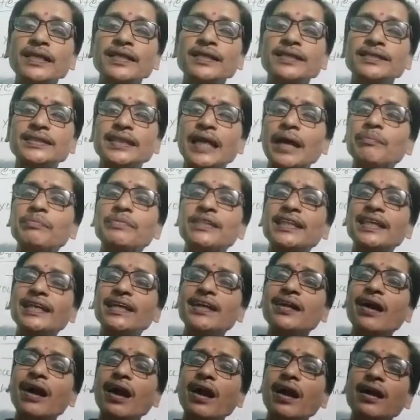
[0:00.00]

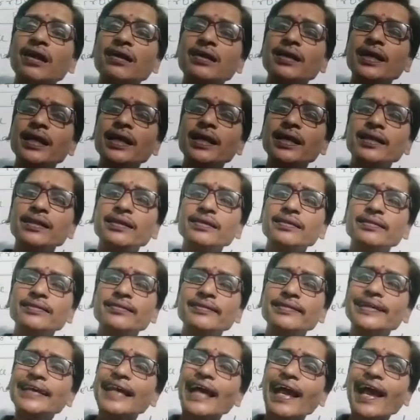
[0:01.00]
something under
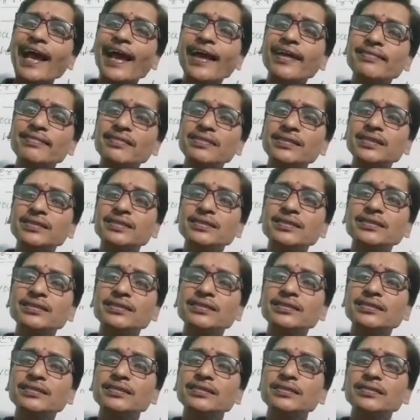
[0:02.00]
the earth.
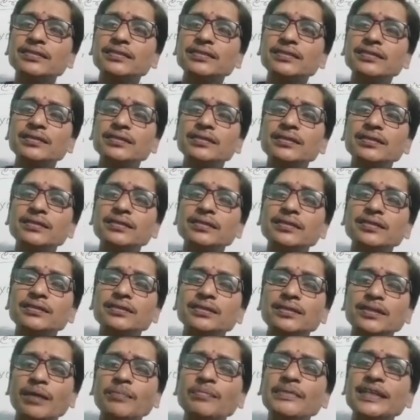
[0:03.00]

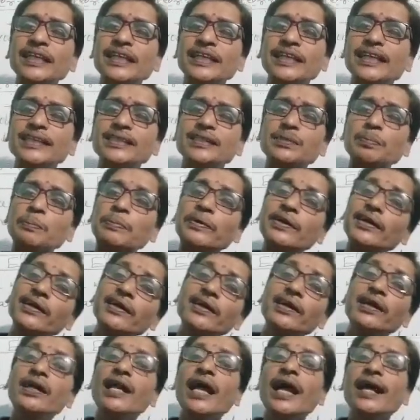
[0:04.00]
Something is
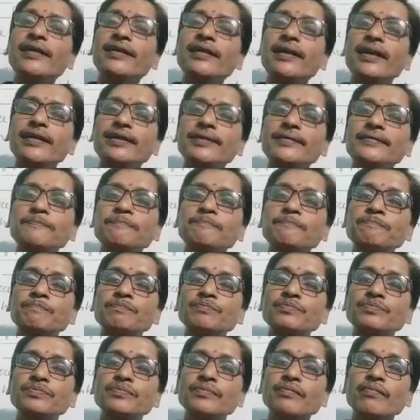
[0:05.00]
buried under
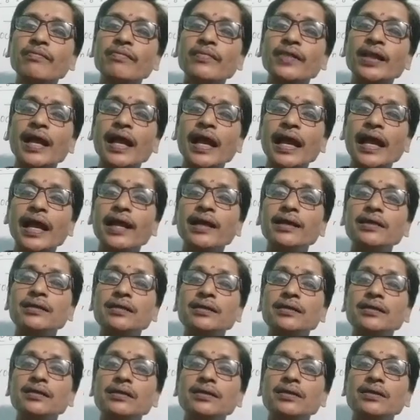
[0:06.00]
and
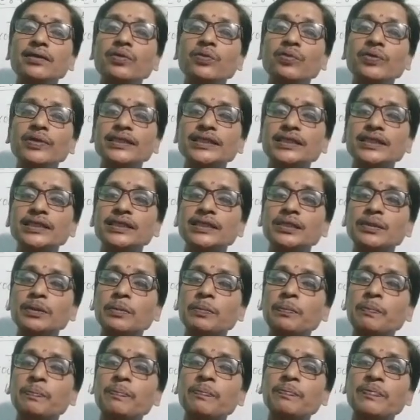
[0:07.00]
which is
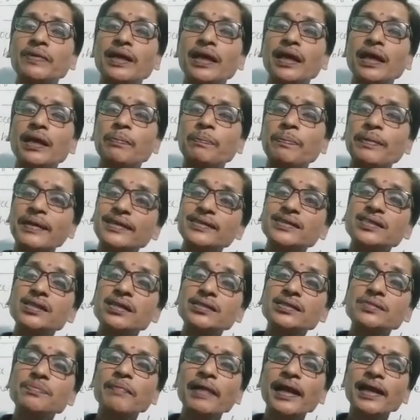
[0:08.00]
a
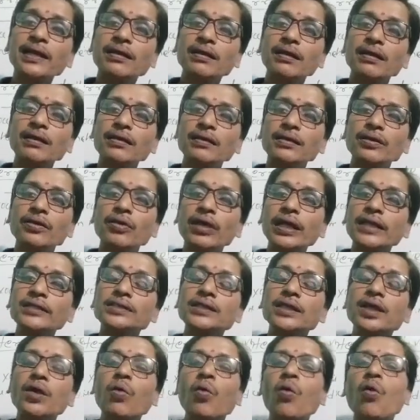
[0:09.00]
precious metal, you can
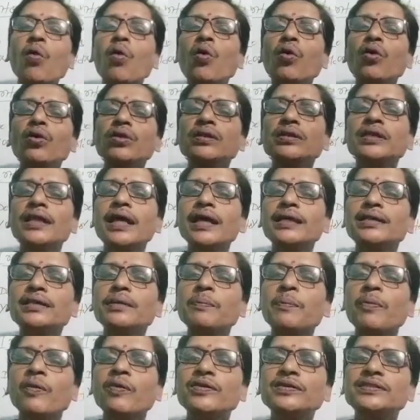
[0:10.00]
say coal, there are
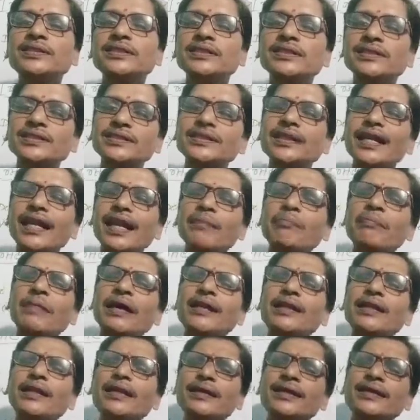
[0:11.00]
the fossils. There are
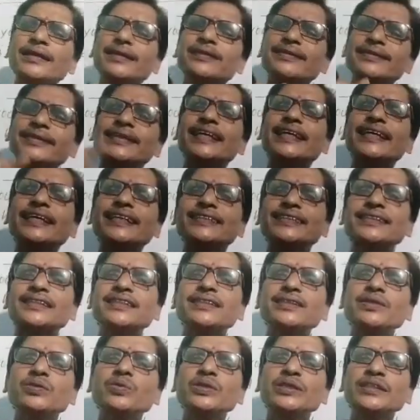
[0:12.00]
many things
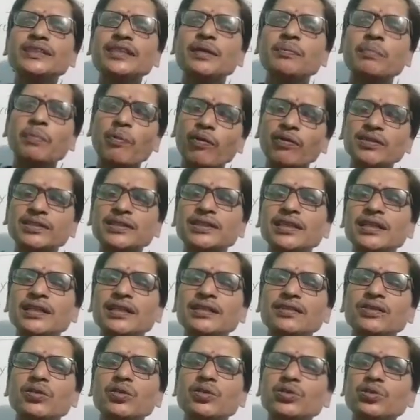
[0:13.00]
we say
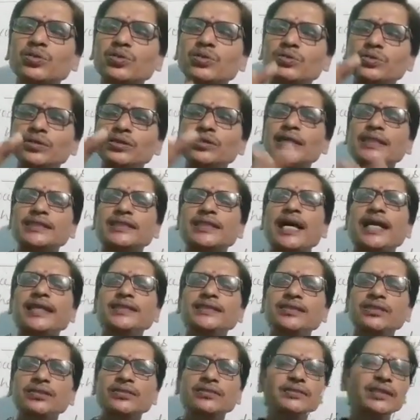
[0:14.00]
fossil. Those who are
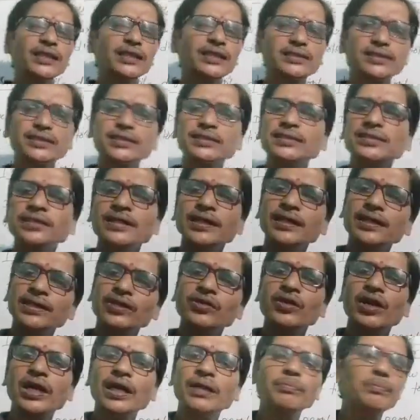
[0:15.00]
science students,
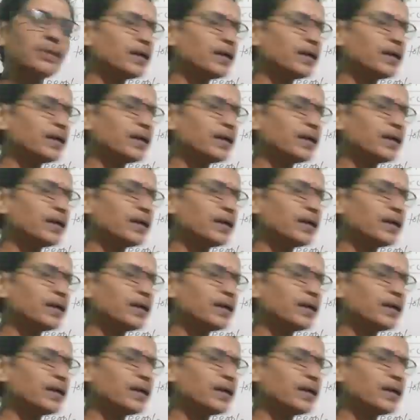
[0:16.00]
you can